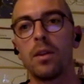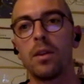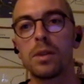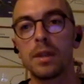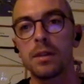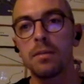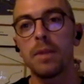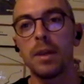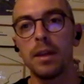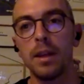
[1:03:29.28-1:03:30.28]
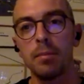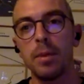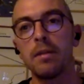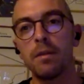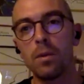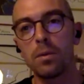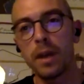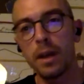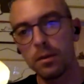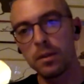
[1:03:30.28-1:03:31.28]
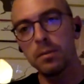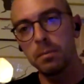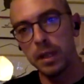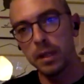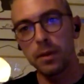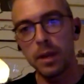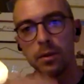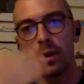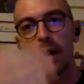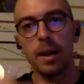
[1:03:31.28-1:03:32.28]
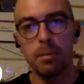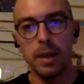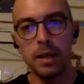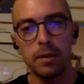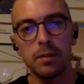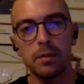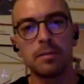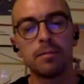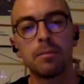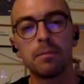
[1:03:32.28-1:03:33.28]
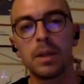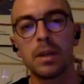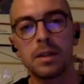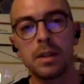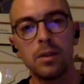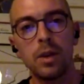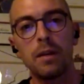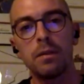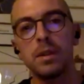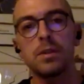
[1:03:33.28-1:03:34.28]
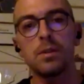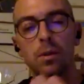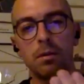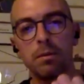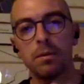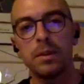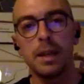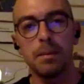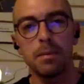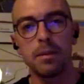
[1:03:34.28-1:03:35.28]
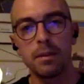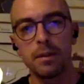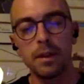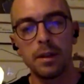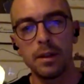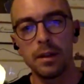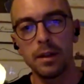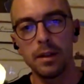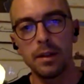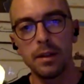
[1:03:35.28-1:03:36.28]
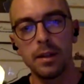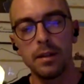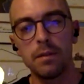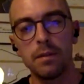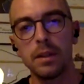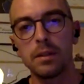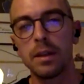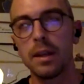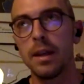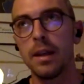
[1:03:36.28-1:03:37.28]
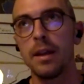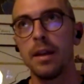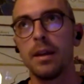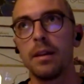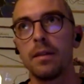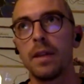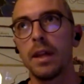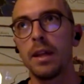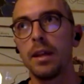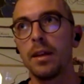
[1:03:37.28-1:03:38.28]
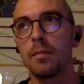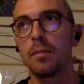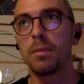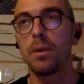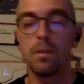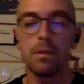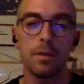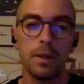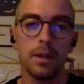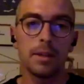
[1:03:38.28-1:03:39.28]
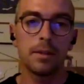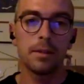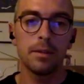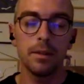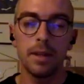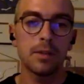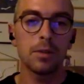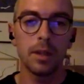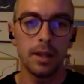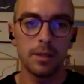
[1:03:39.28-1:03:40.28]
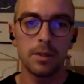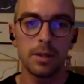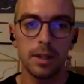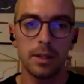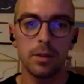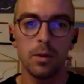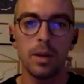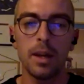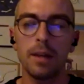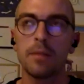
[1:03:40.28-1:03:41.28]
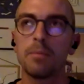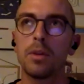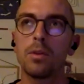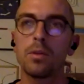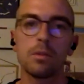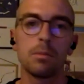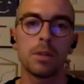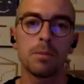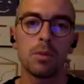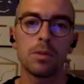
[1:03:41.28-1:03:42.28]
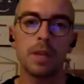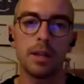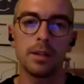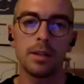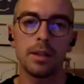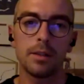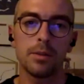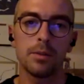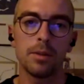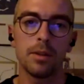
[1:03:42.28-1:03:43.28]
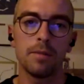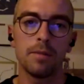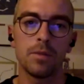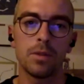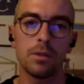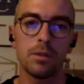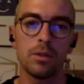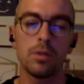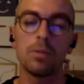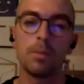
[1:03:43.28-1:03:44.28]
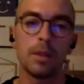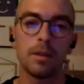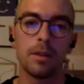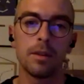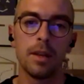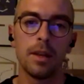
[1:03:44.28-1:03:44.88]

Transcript: using something in my foreground, middle ground, and background, because then you have this sort of depth in the field that both is naturally interesting to look at, but also much more challenging to shoot with.